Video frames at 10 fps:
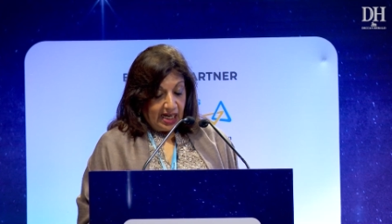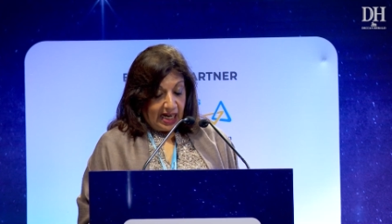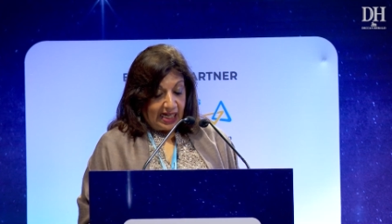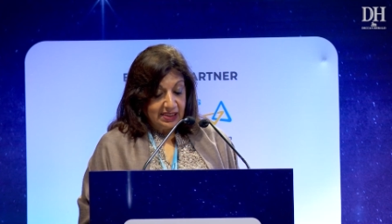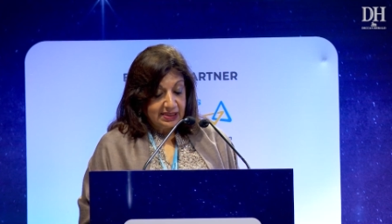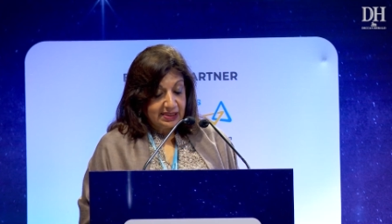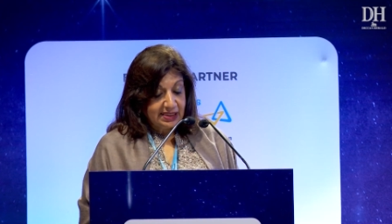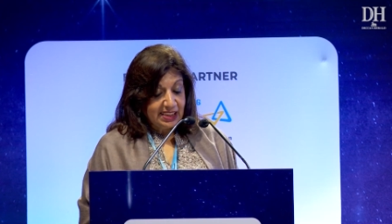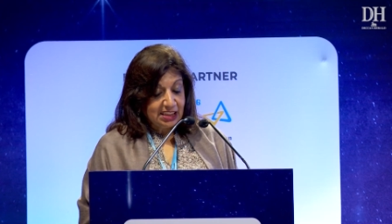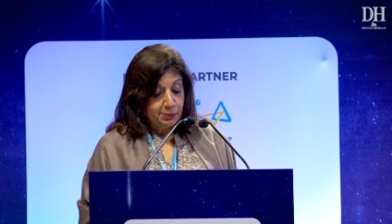And the
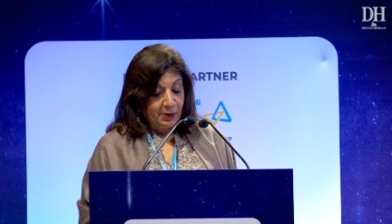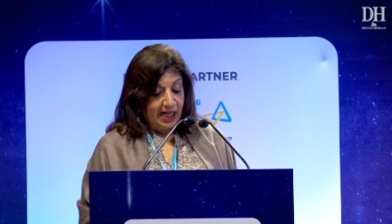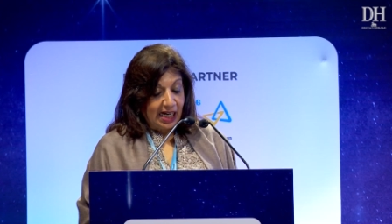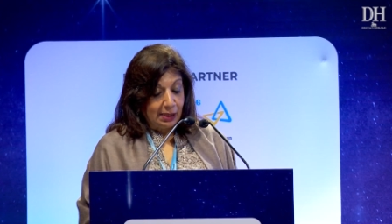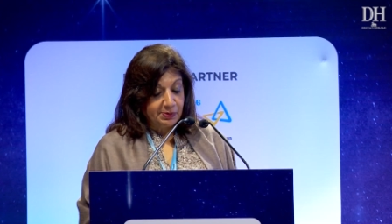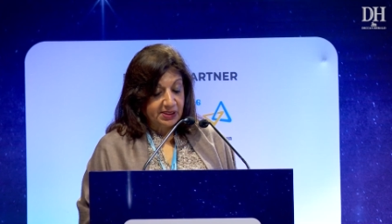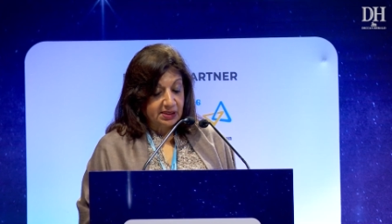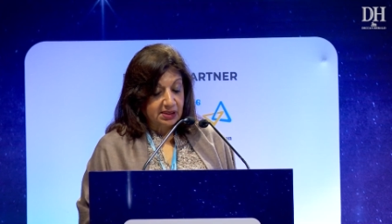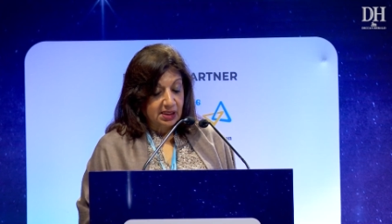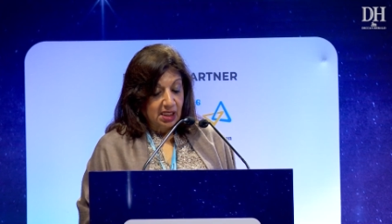city is
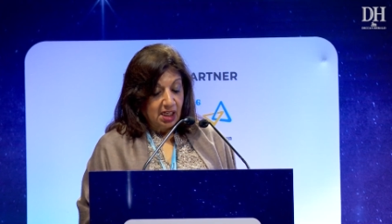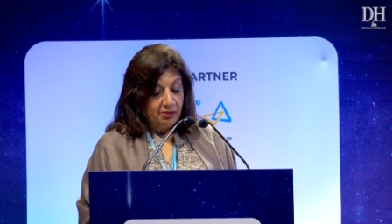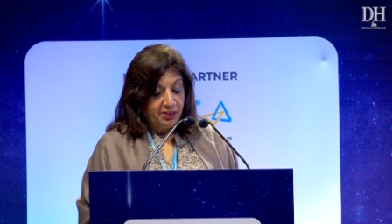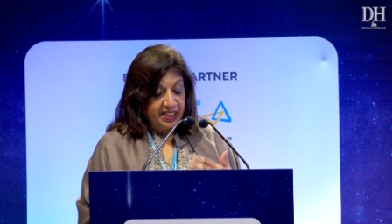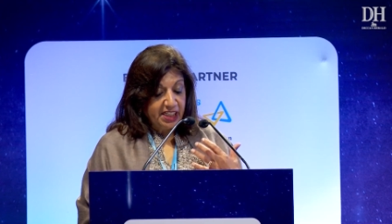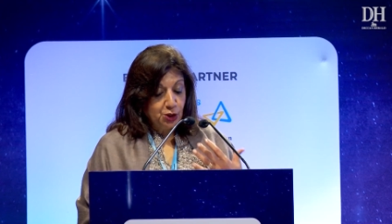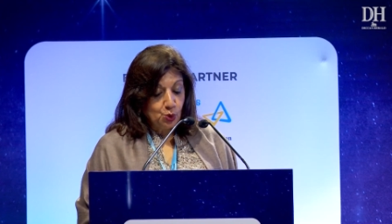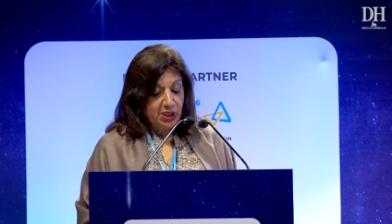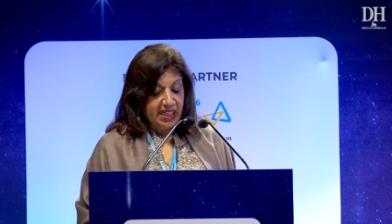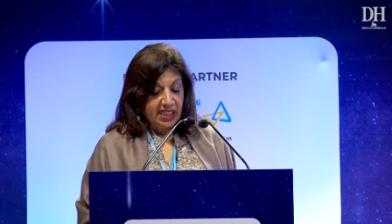perhaps very
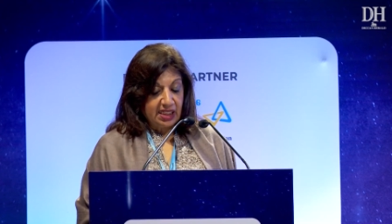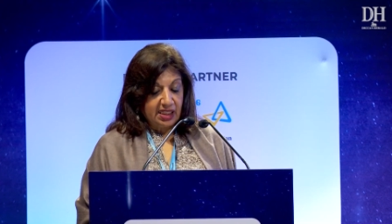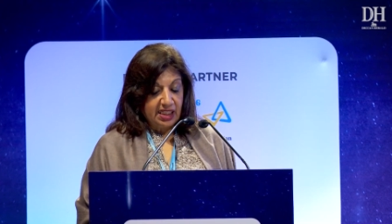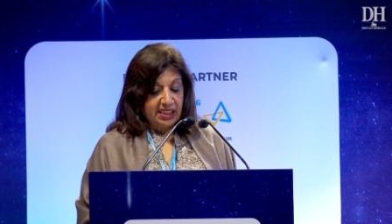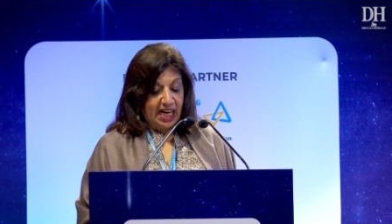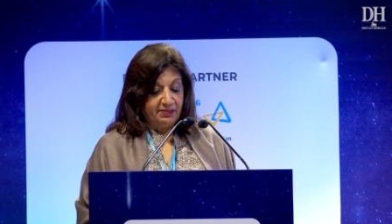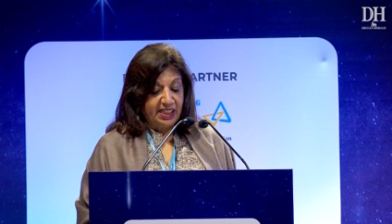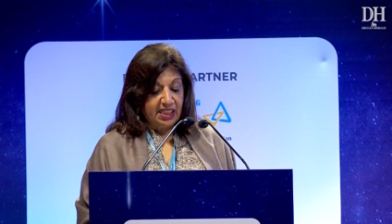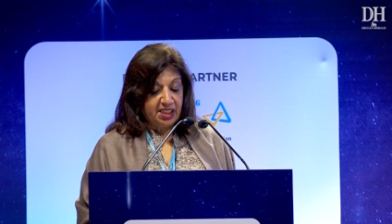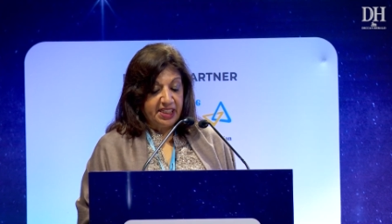unique in
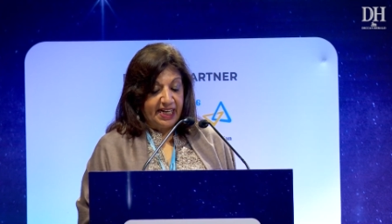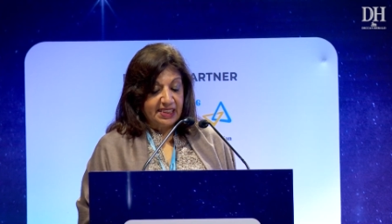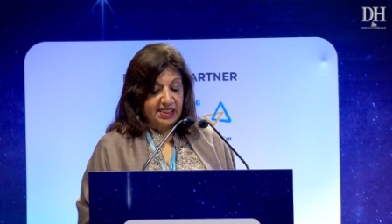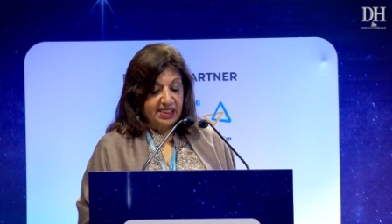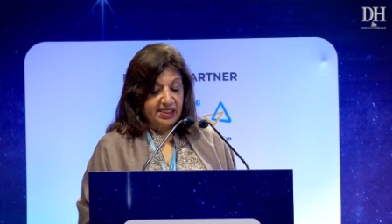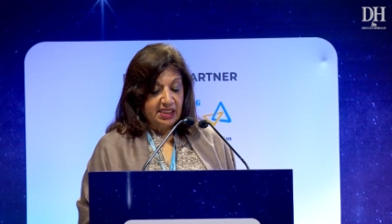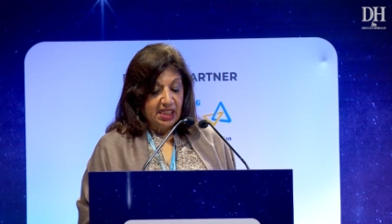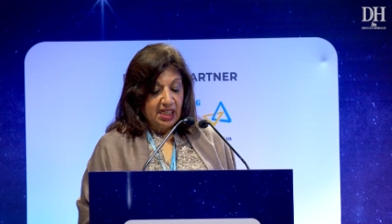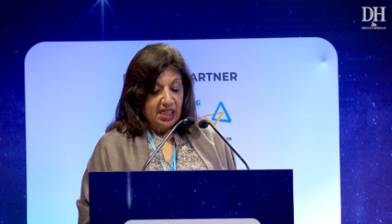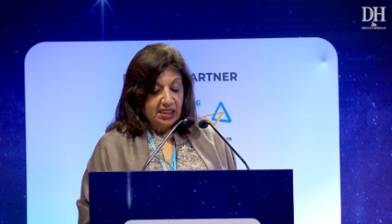having created
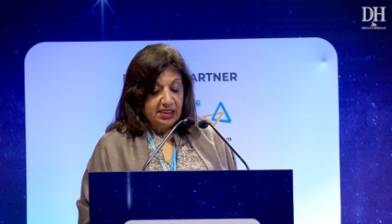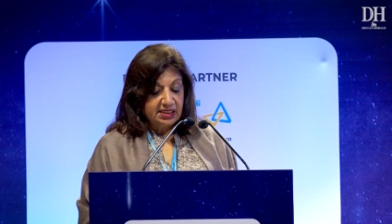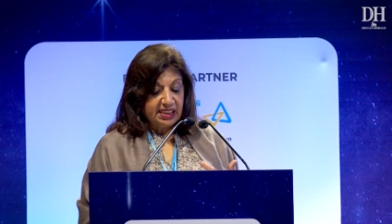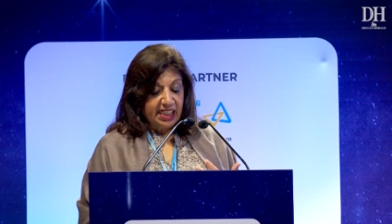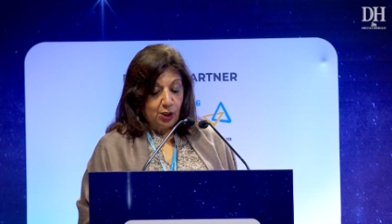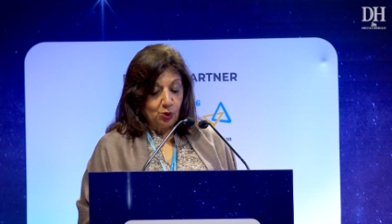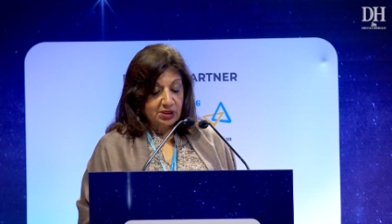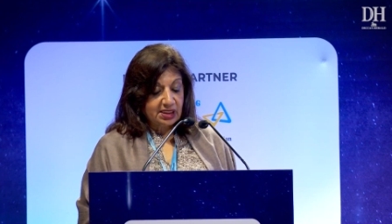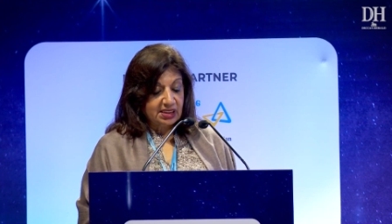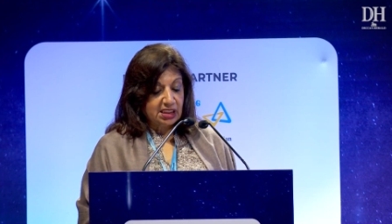this
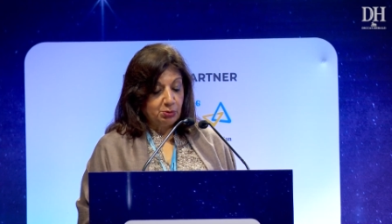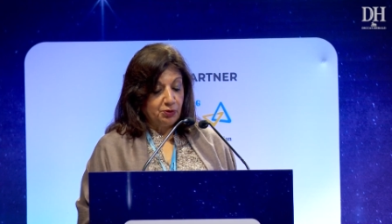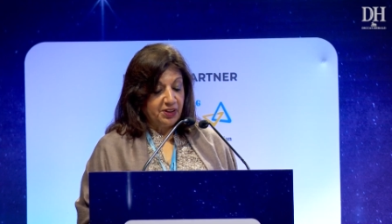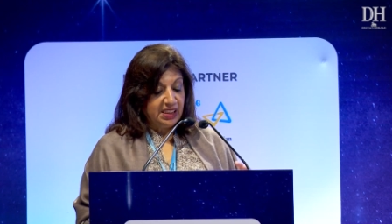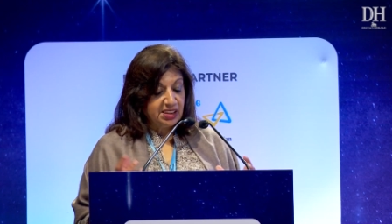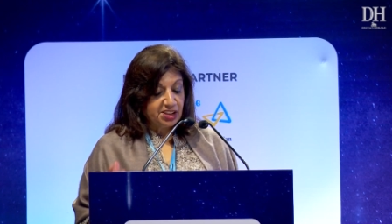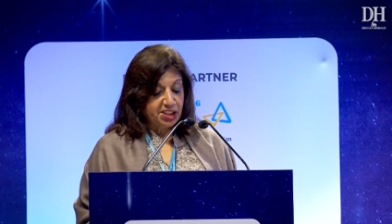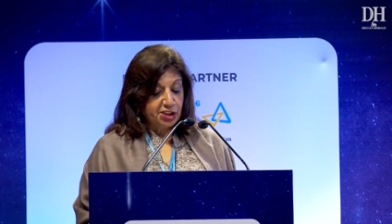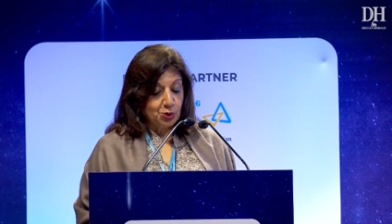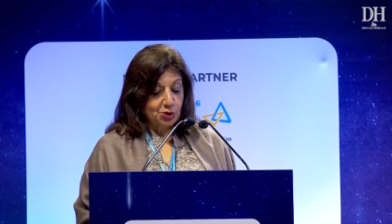ecosystem of
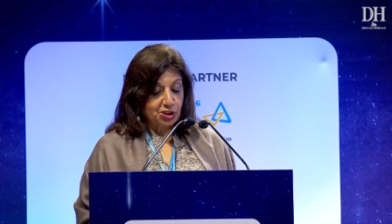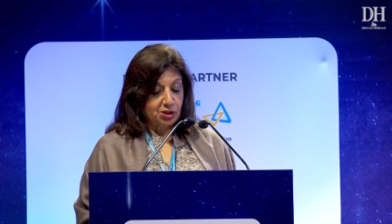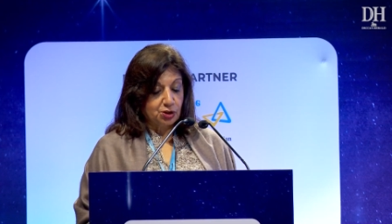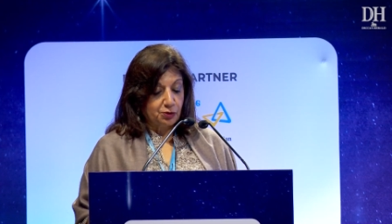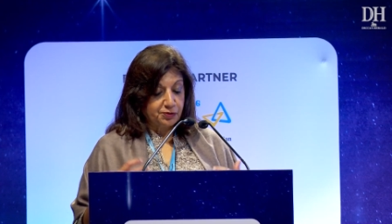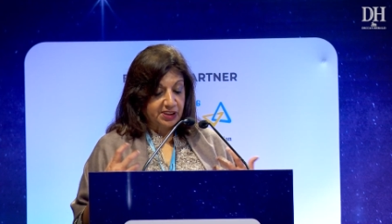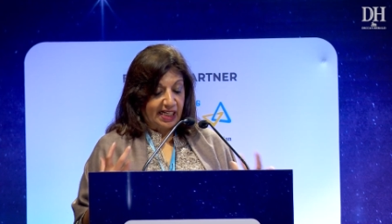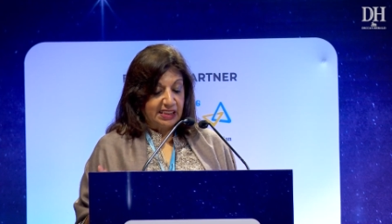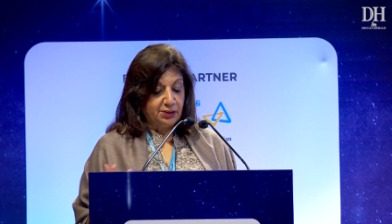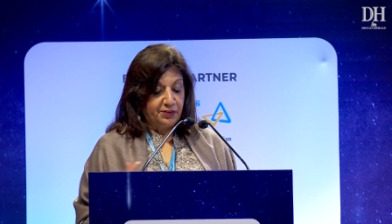institutions of
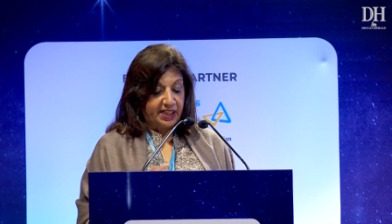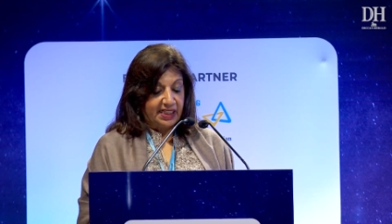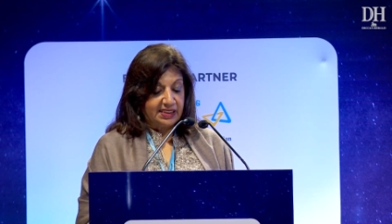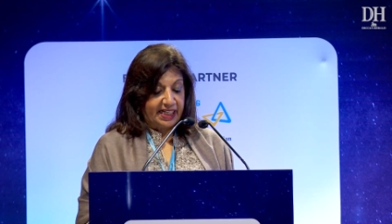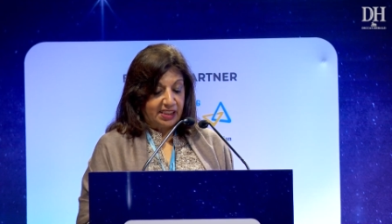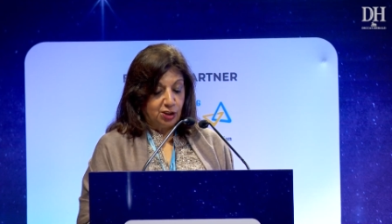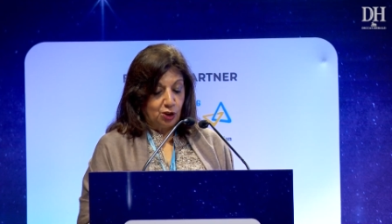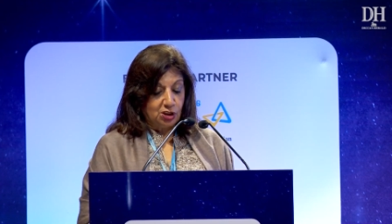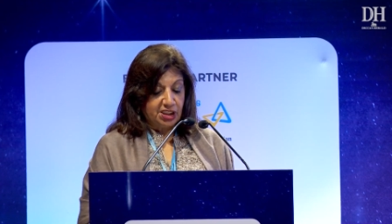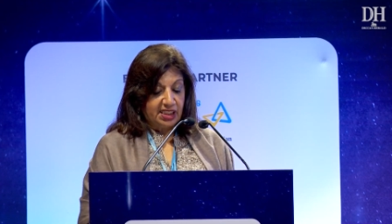scientific and
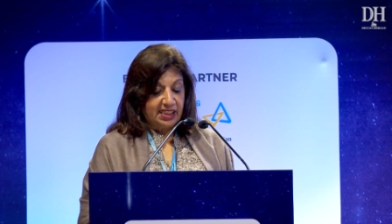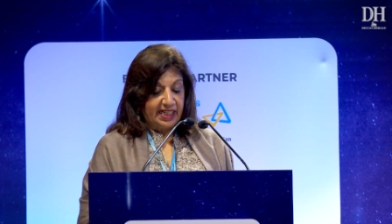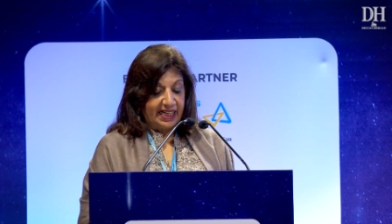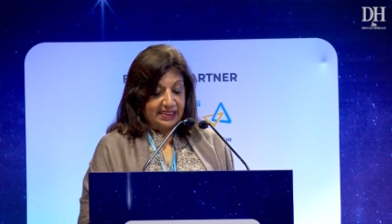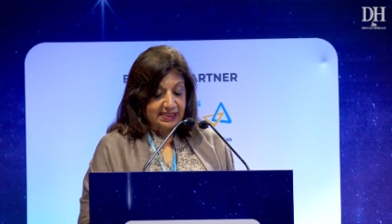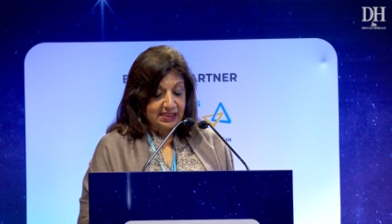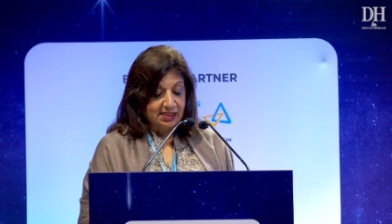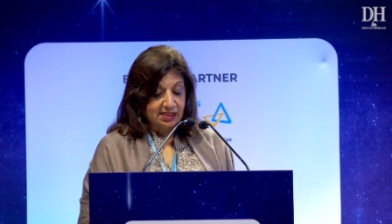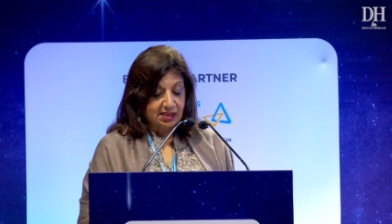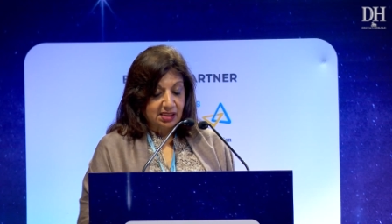technological
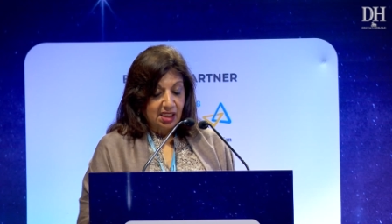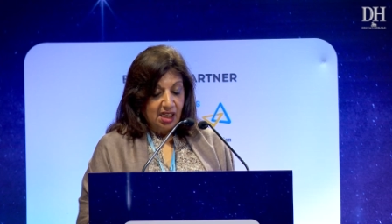excellence,